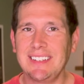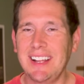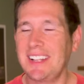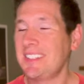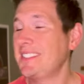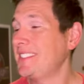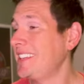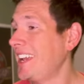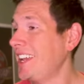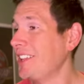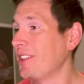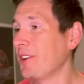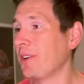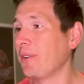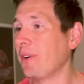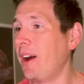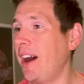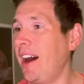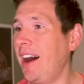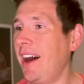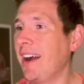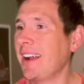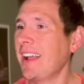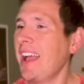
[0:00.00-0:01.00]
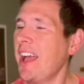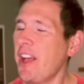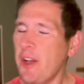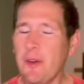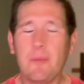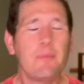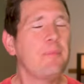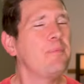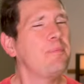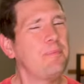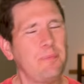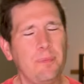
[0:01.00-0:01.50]
Not saying they're wrong,
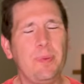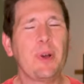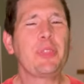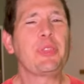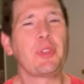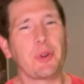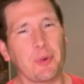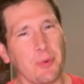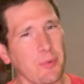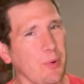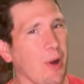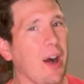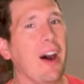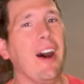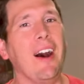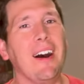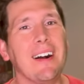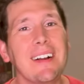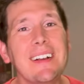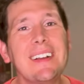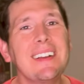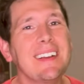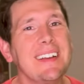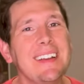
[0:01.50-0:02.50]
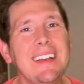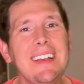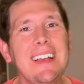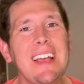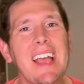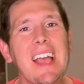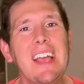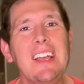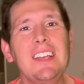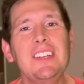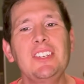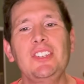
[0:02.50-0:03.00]
but they're wrong.
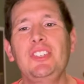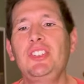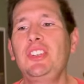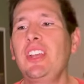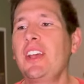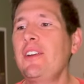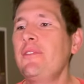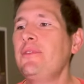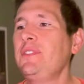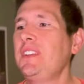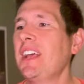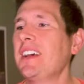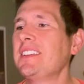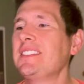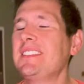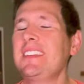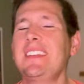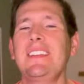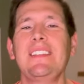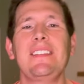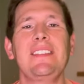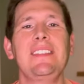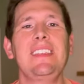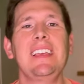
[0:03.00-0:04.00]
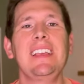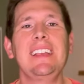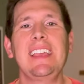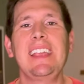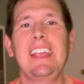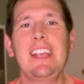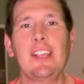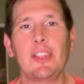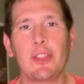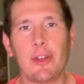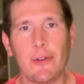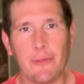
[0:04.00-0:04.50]
Shiv doesn't think
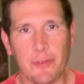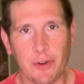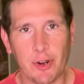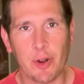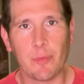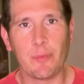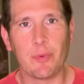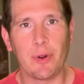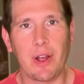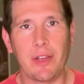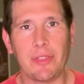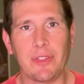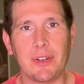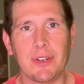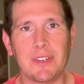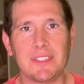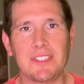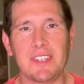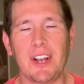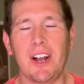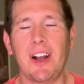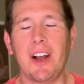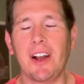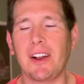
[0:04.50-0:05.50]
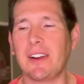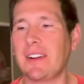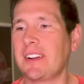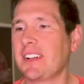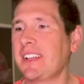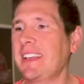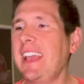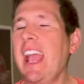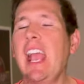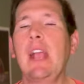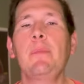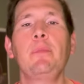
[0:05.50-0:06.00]
either of her brothers are
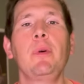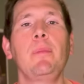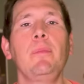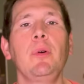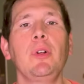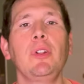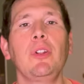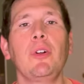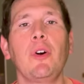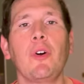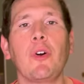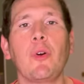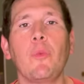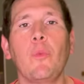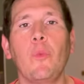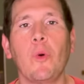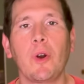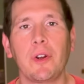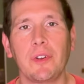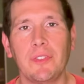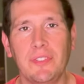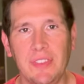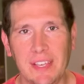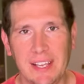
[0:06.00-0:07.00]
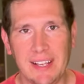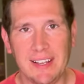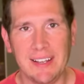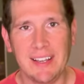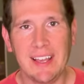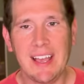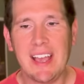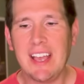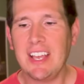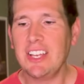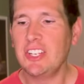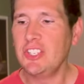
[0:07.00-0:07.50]
capable or worthy.
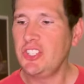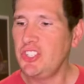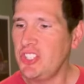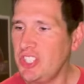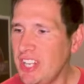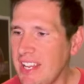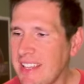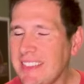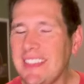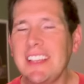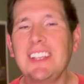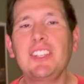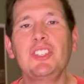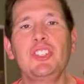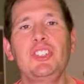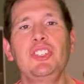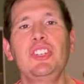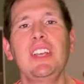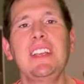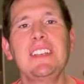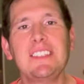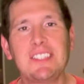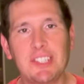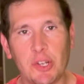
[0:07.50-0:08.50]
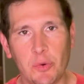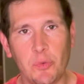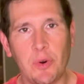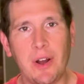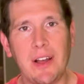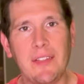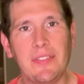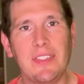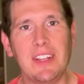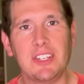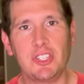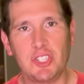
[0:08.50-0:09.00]
She thinks she's the
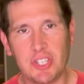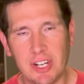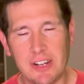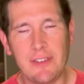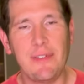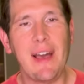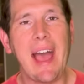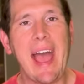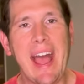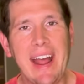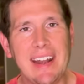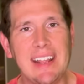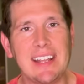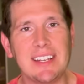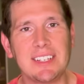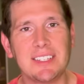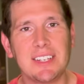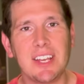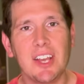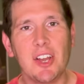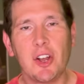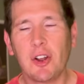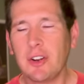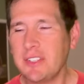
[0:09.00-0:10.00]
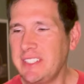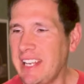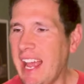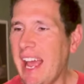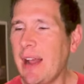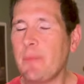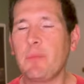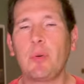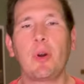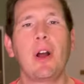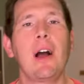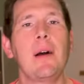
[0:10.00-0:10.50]
one that should have had it. Her
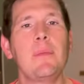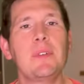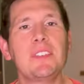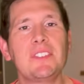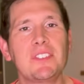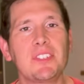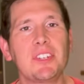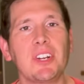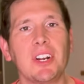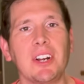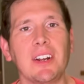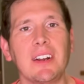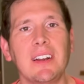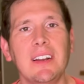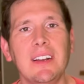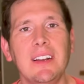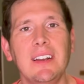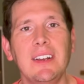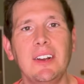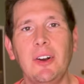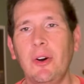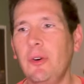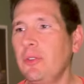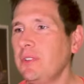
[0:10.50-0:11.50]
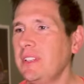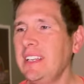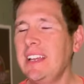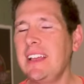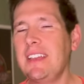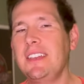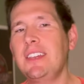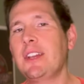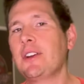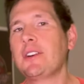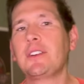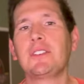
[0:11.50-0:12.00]
dad promised her only a
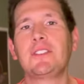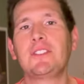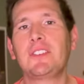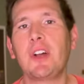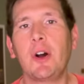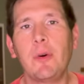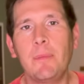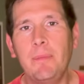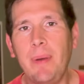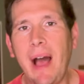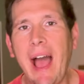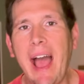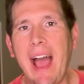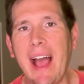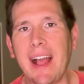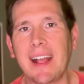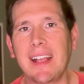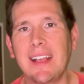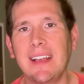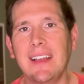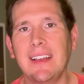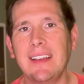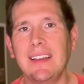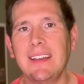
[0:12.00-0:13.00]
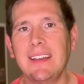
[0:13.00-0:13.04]
year or so back.